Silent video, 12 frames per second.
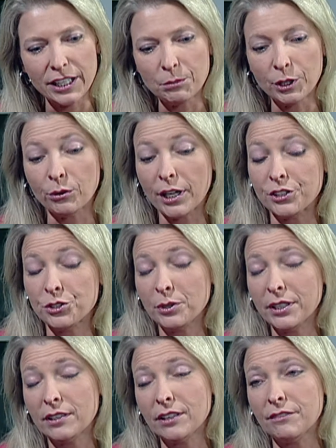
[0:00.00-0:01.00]
am a
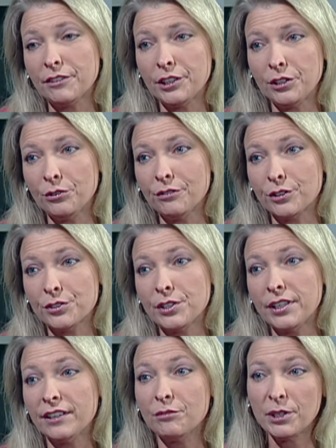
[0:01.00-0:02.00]
graduate of the
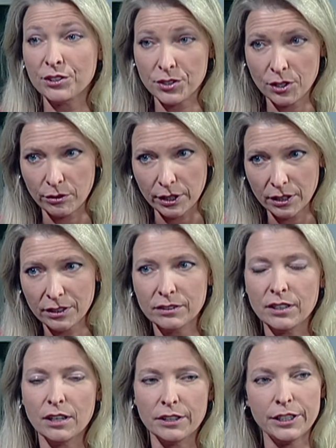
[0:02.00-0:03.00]
University of Minnesota
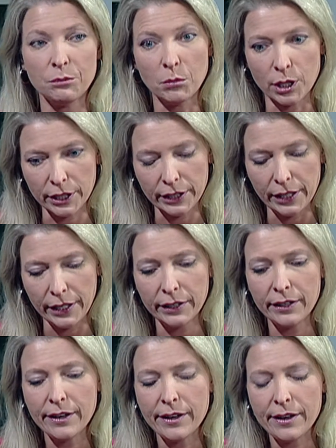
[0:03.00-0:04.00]
uh, in marketing,